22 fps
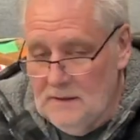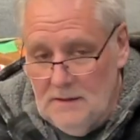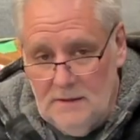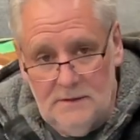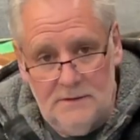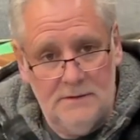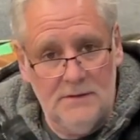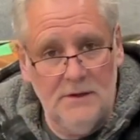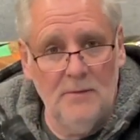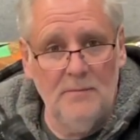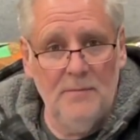
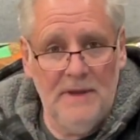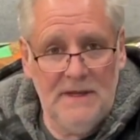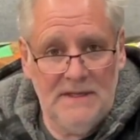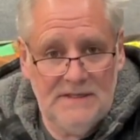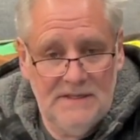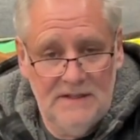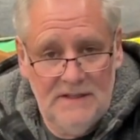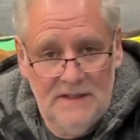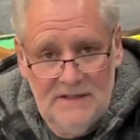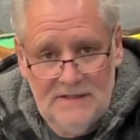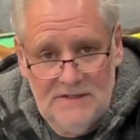so
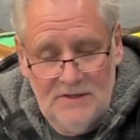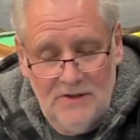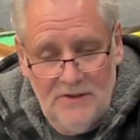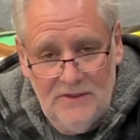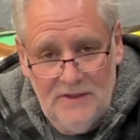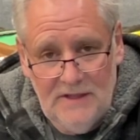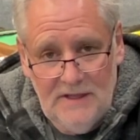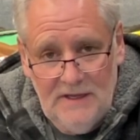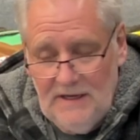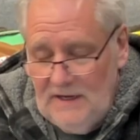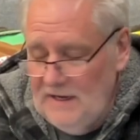basing this
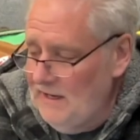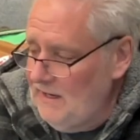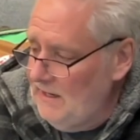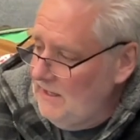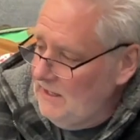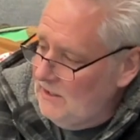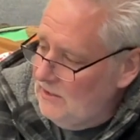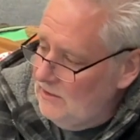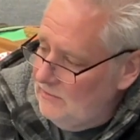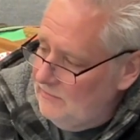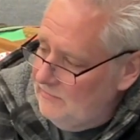on the
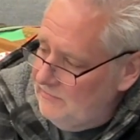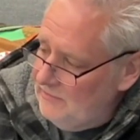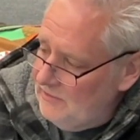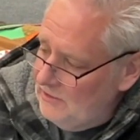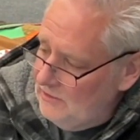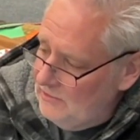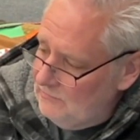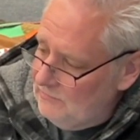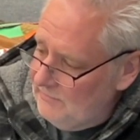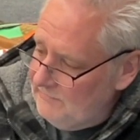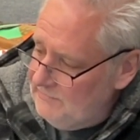
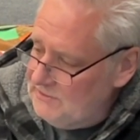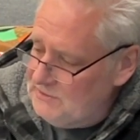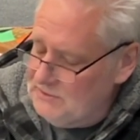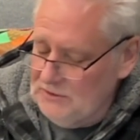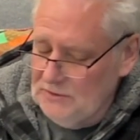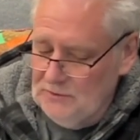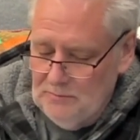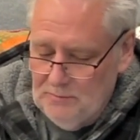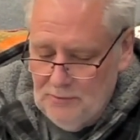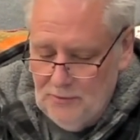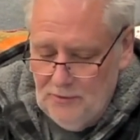EcoFlow River
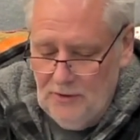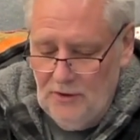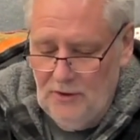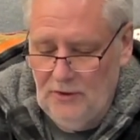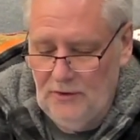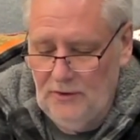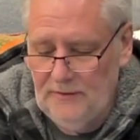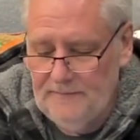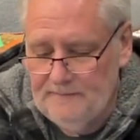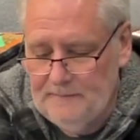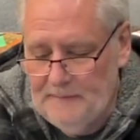2
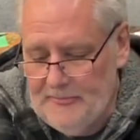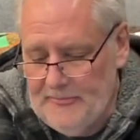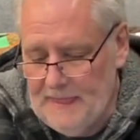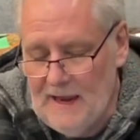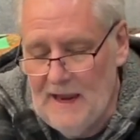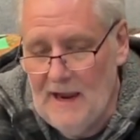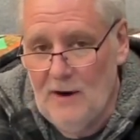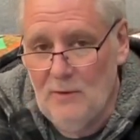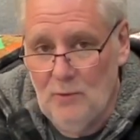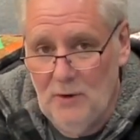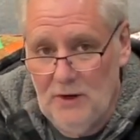Pro,
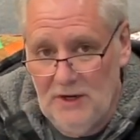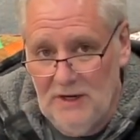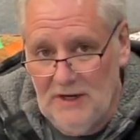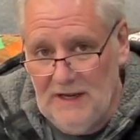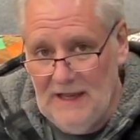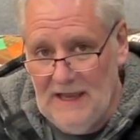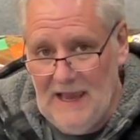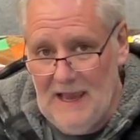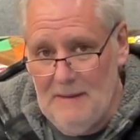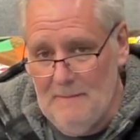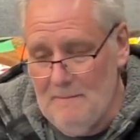how are we going
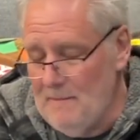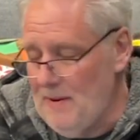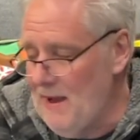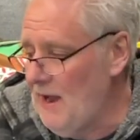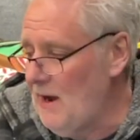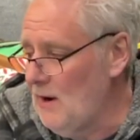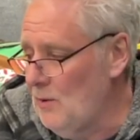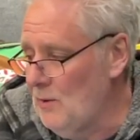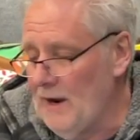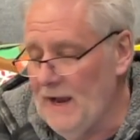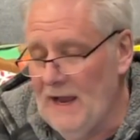to get
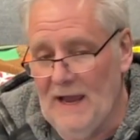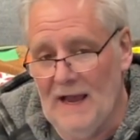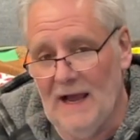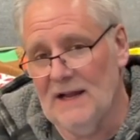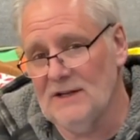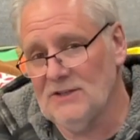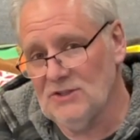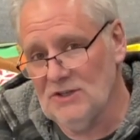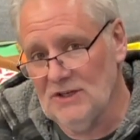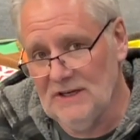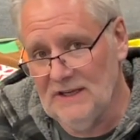power
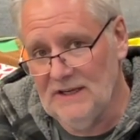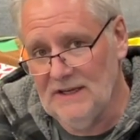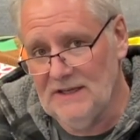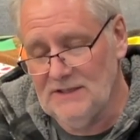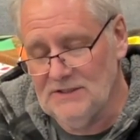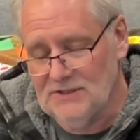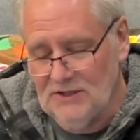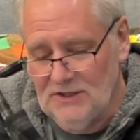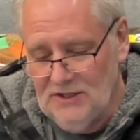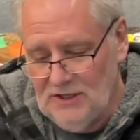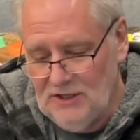actually
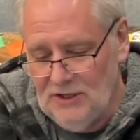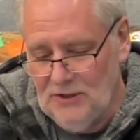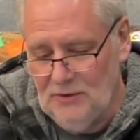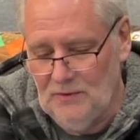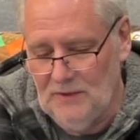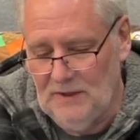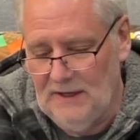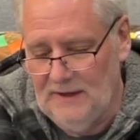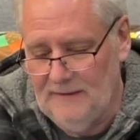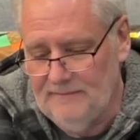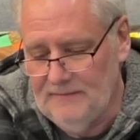into the
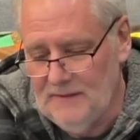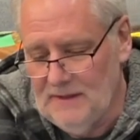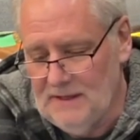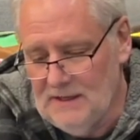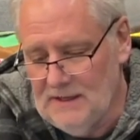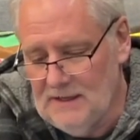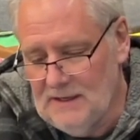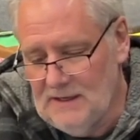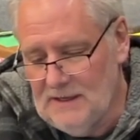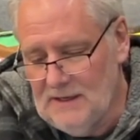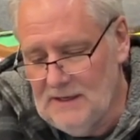unit?
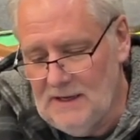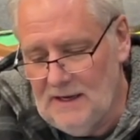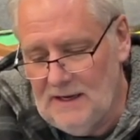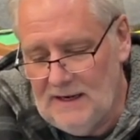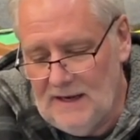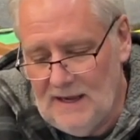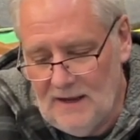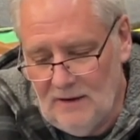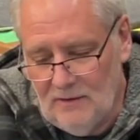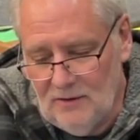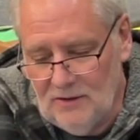And
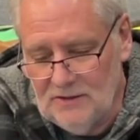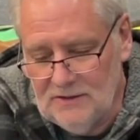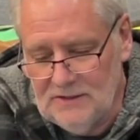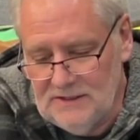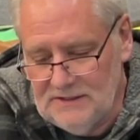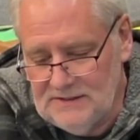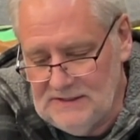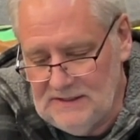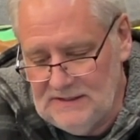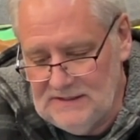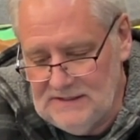how long
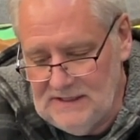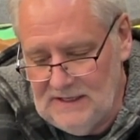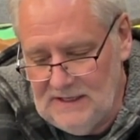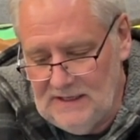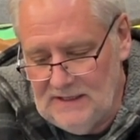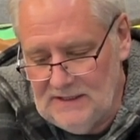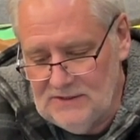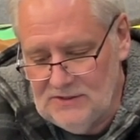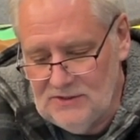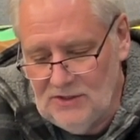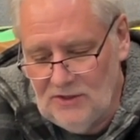does it
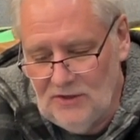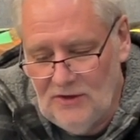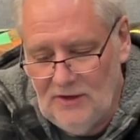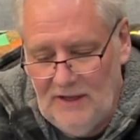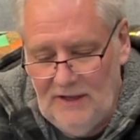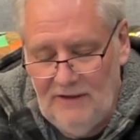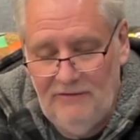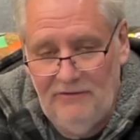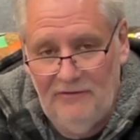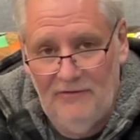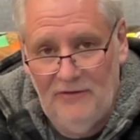take? So
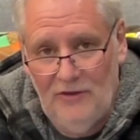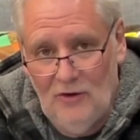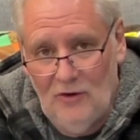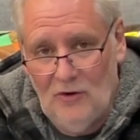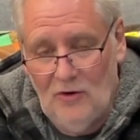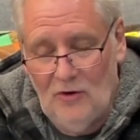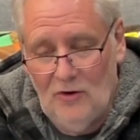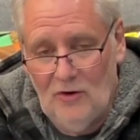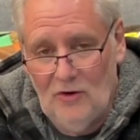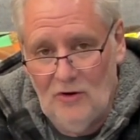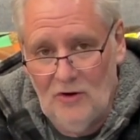if
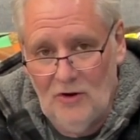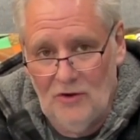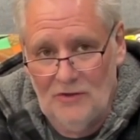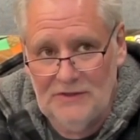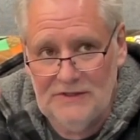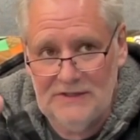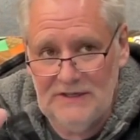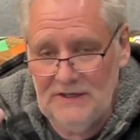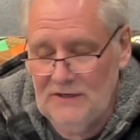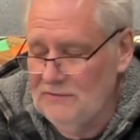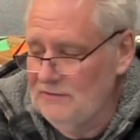you're
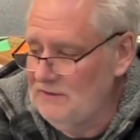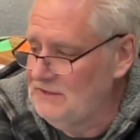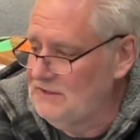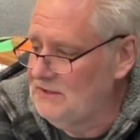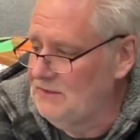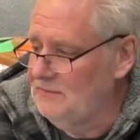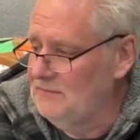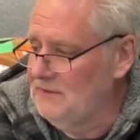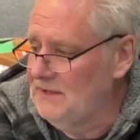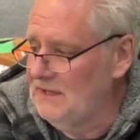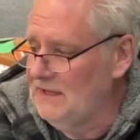considering
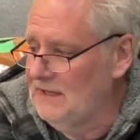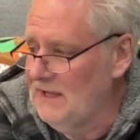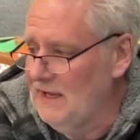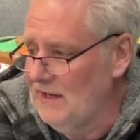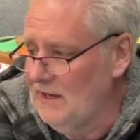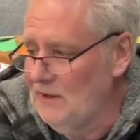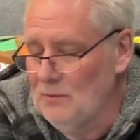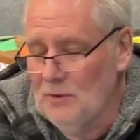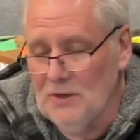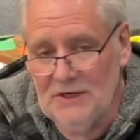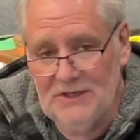something that
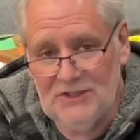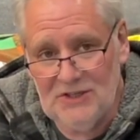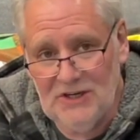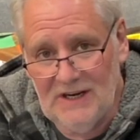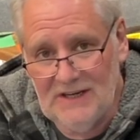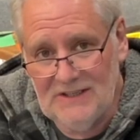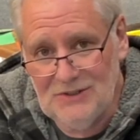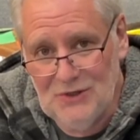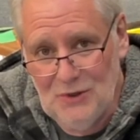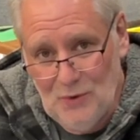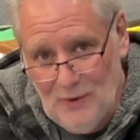you want to
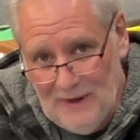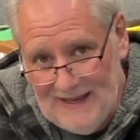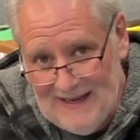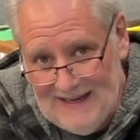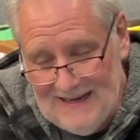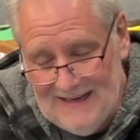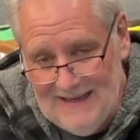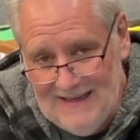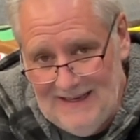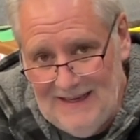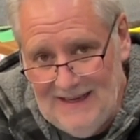charge
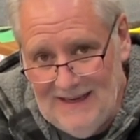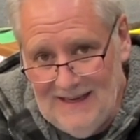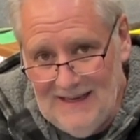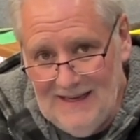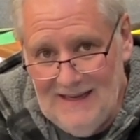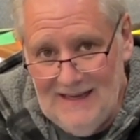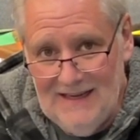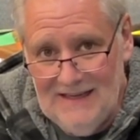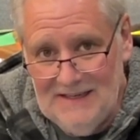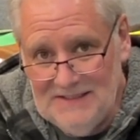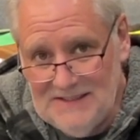quickly
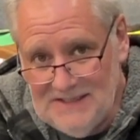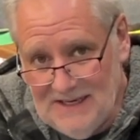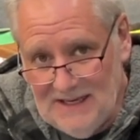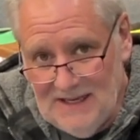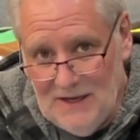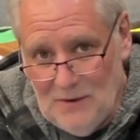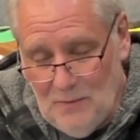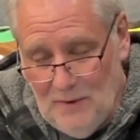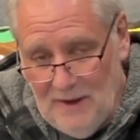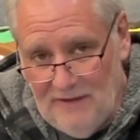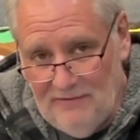and take
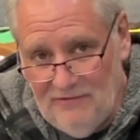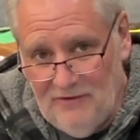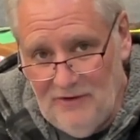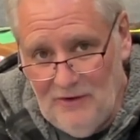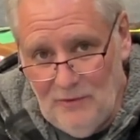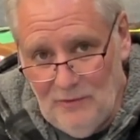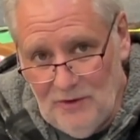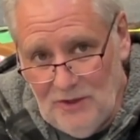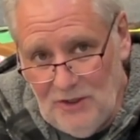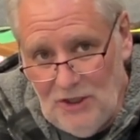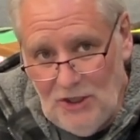away for
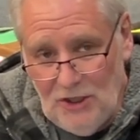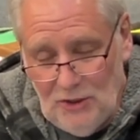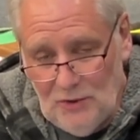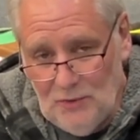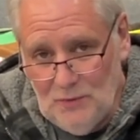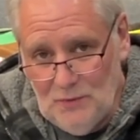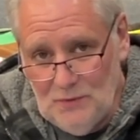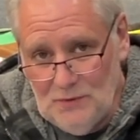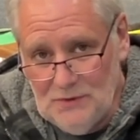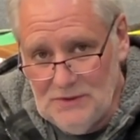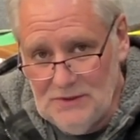your in
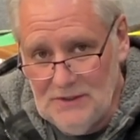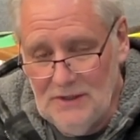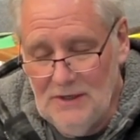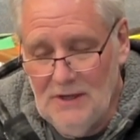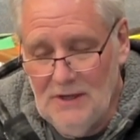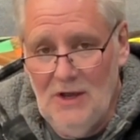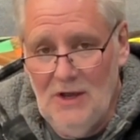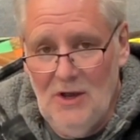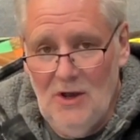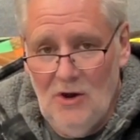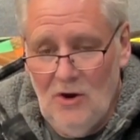use,
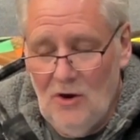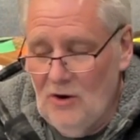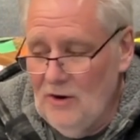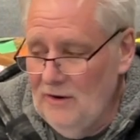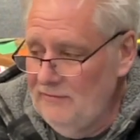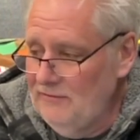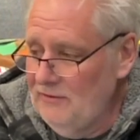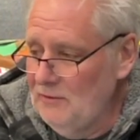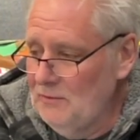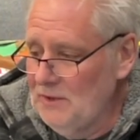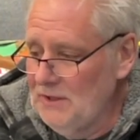or
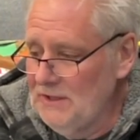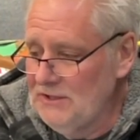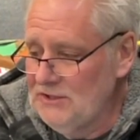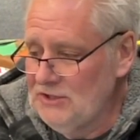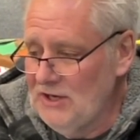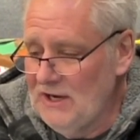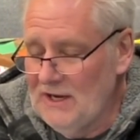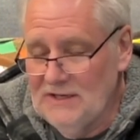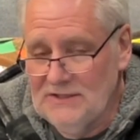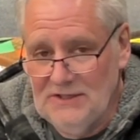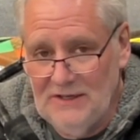if you want to
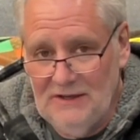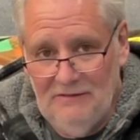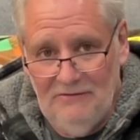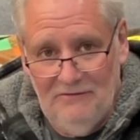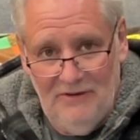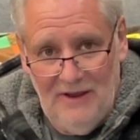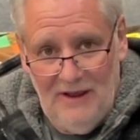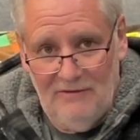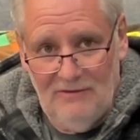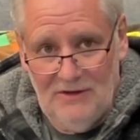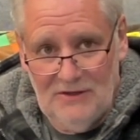charge it in
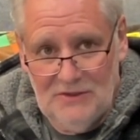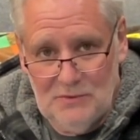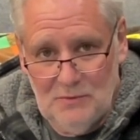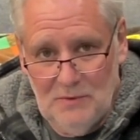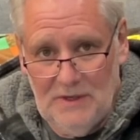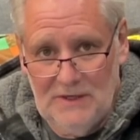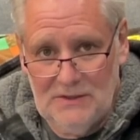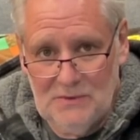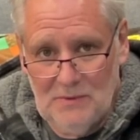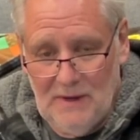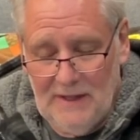various
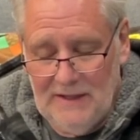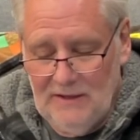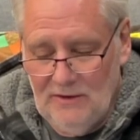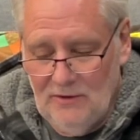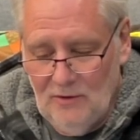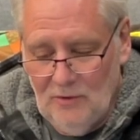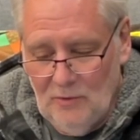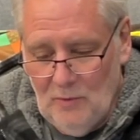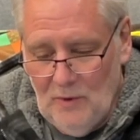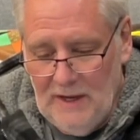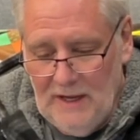ways while
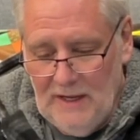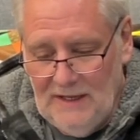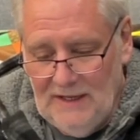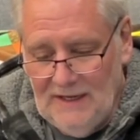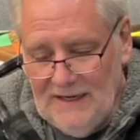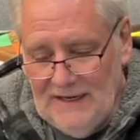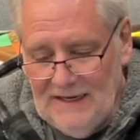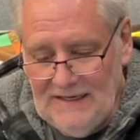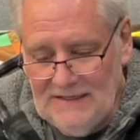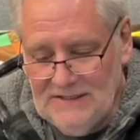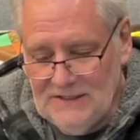you're away, you
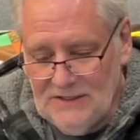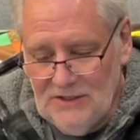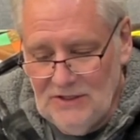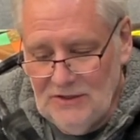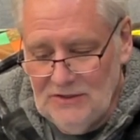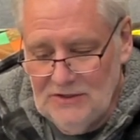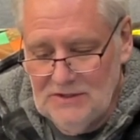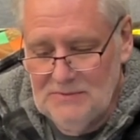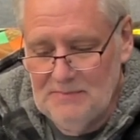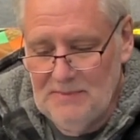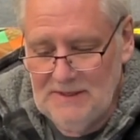need to know
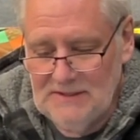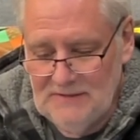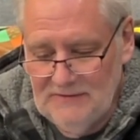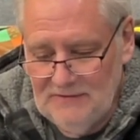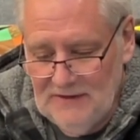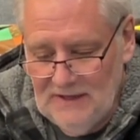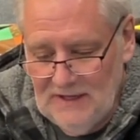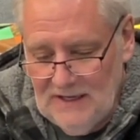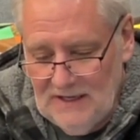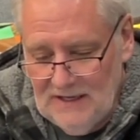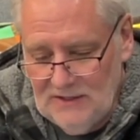the
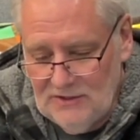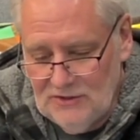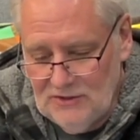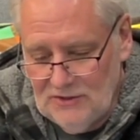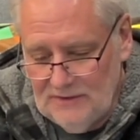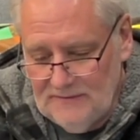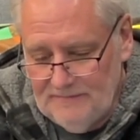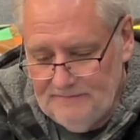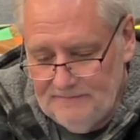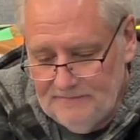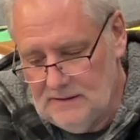
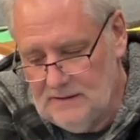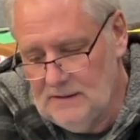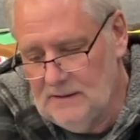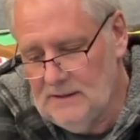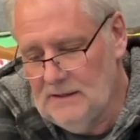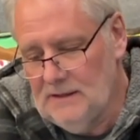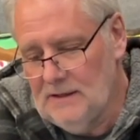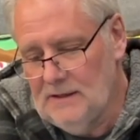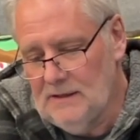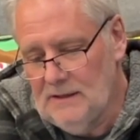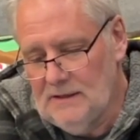specification.
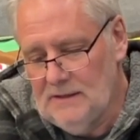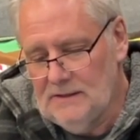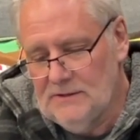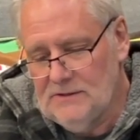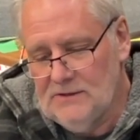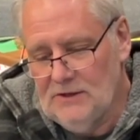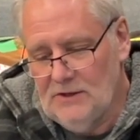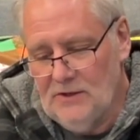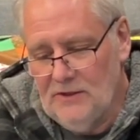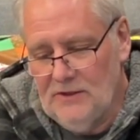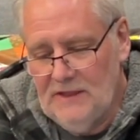
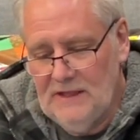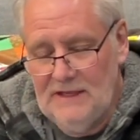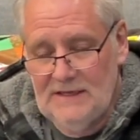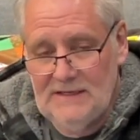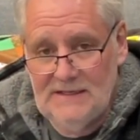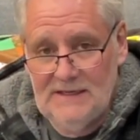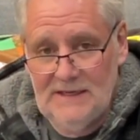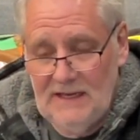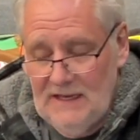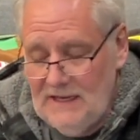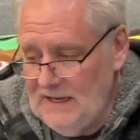So
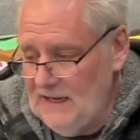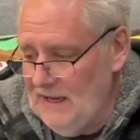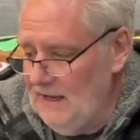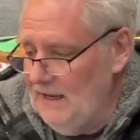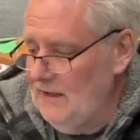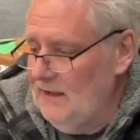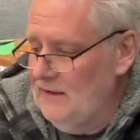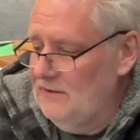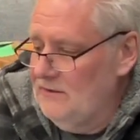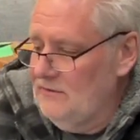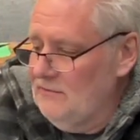this
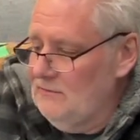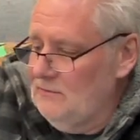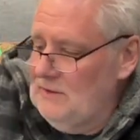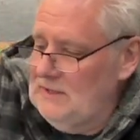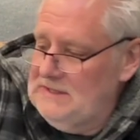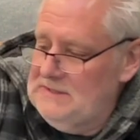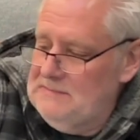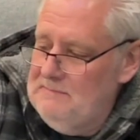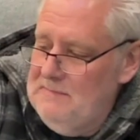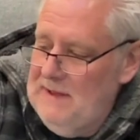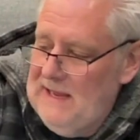here, through
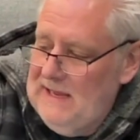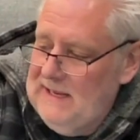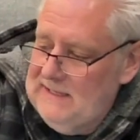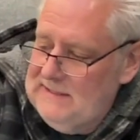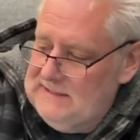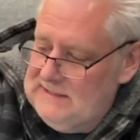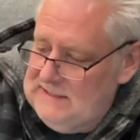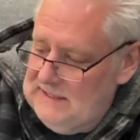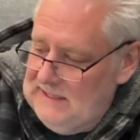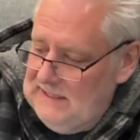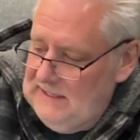its
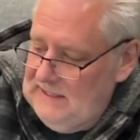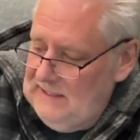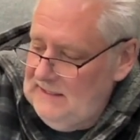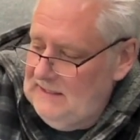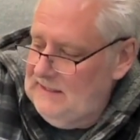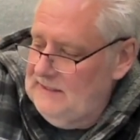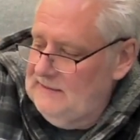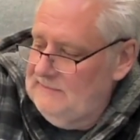mains lead,